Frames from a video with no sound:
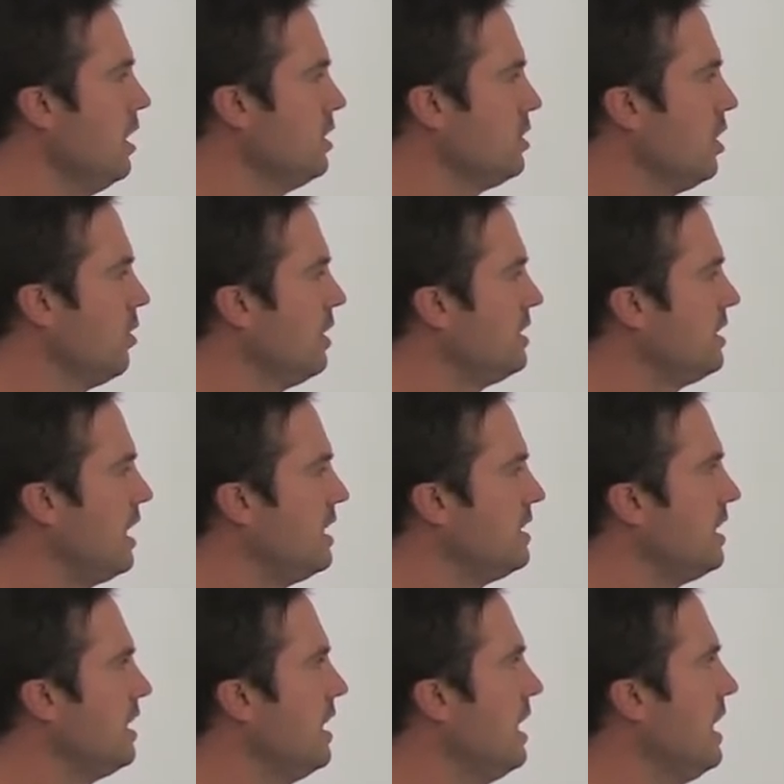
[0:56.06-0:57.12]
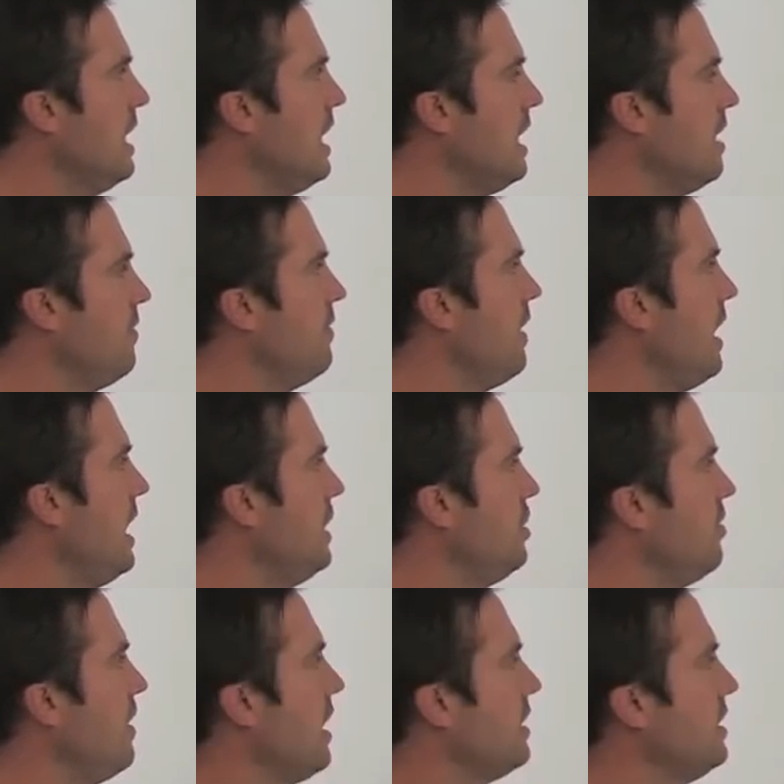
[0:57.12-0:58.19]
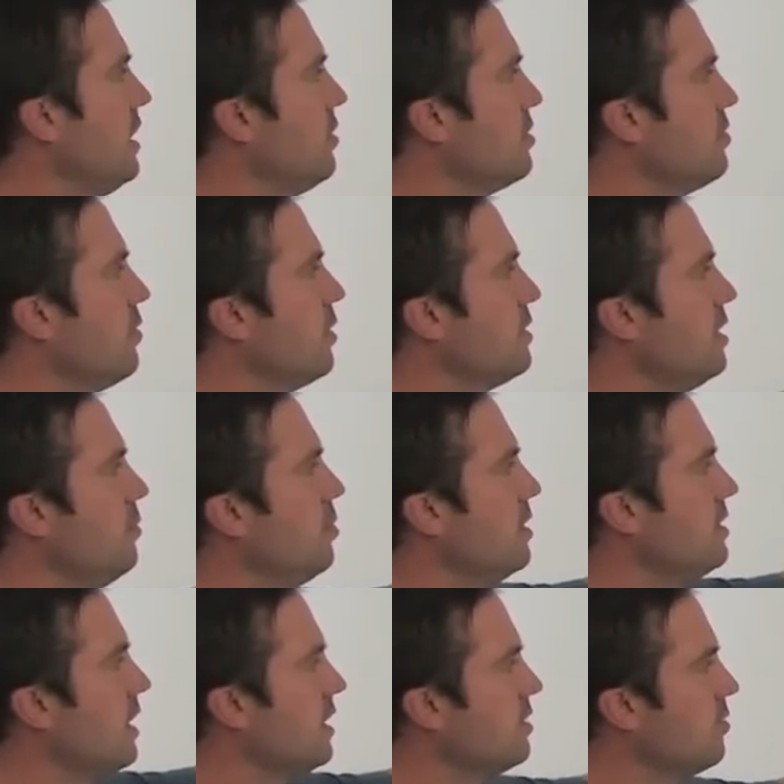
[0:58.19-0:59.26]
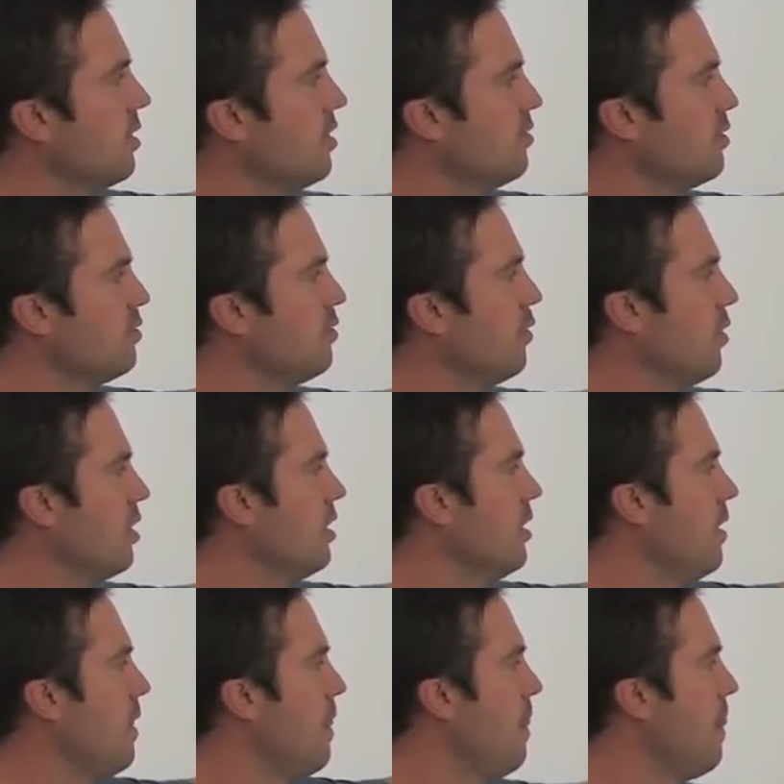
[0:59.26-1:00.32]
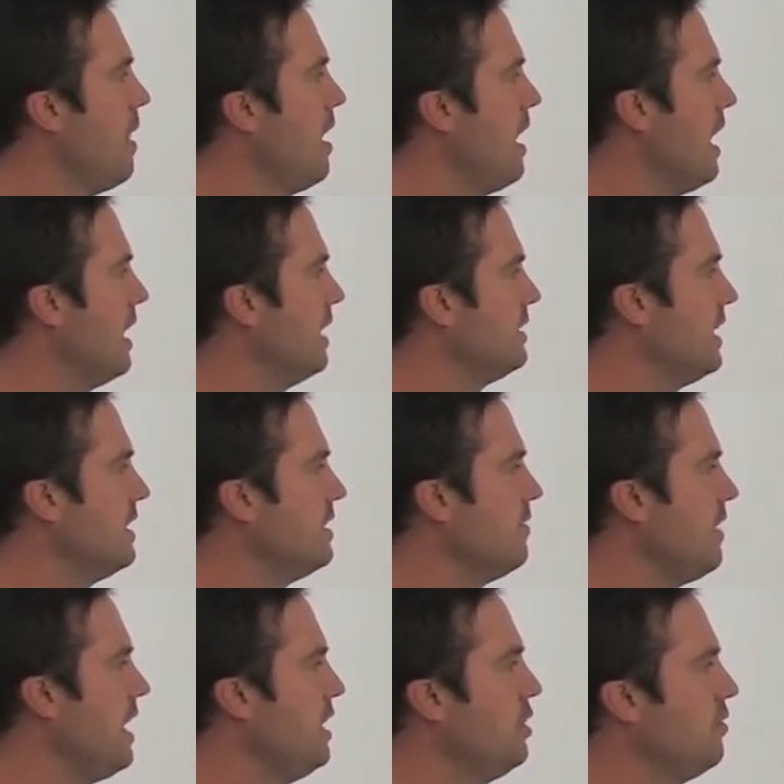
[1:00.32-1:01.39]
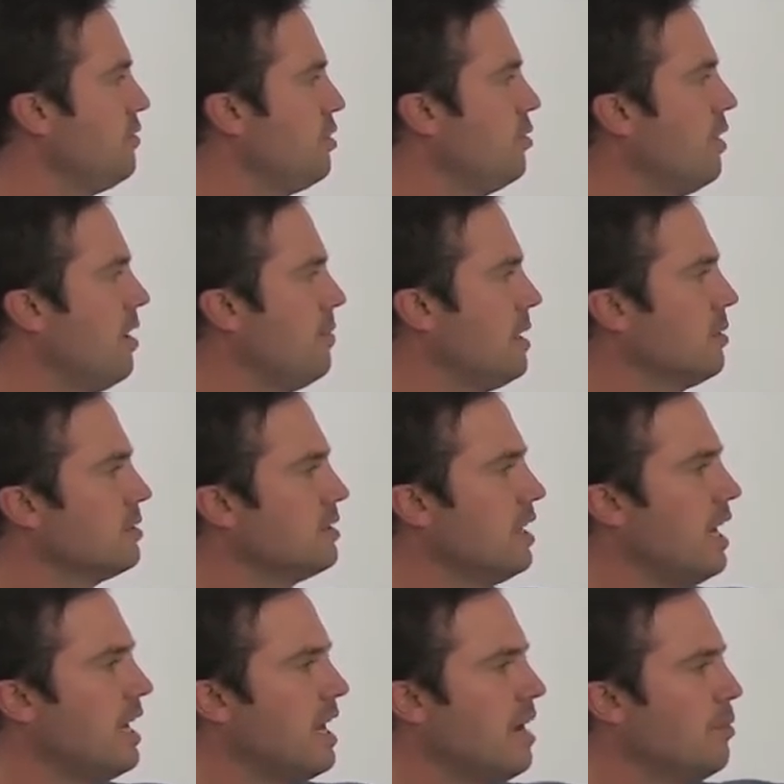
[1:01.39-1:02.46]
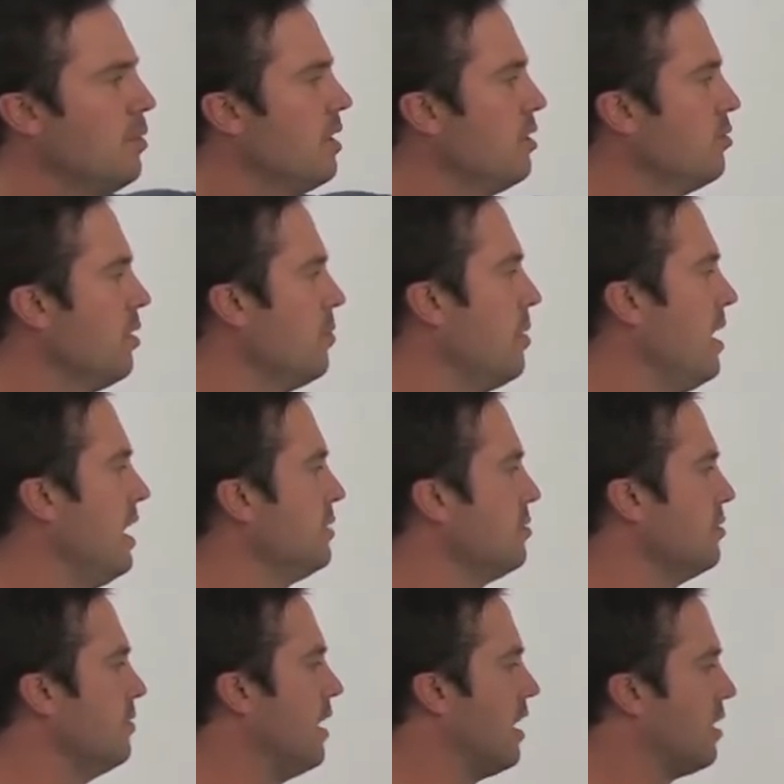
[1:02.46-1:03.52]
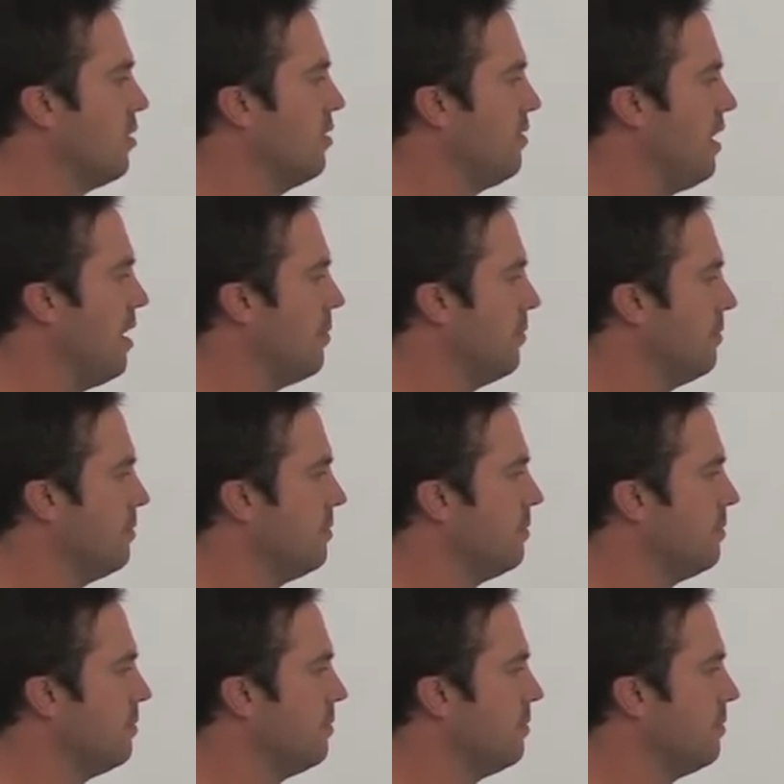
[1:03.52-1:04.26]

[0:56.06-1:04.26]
So it says if h of x equals 14 plus x squared over 4, and it says if h of 2m equals 9m, what is one possible value of m?